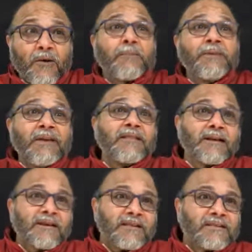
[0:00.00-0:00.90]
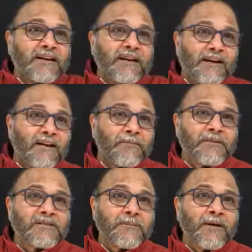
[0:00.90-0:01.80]
or be the transcendental
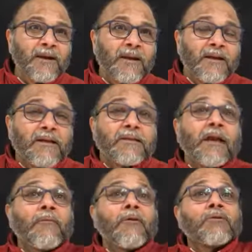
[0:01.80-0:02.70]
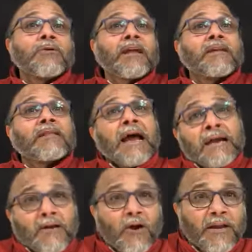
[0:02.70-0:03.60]
principle they want to take
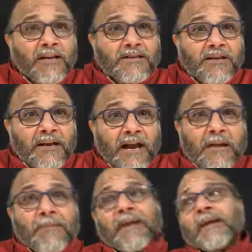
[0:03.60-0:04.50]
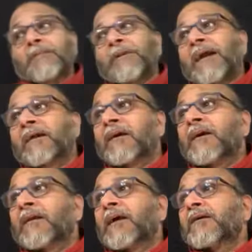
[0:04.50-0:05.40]
that knowledge and make it
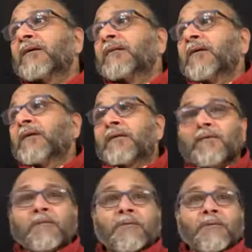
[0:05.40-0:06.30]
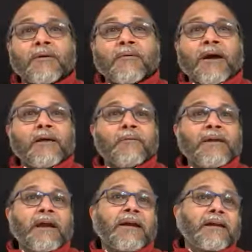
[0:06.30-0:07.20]
practical uh, in the uh, while
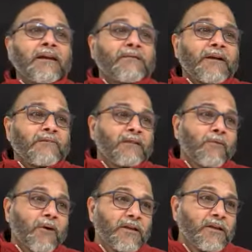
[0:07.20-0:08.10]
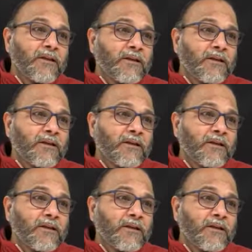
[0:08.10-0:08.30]
being identified with the body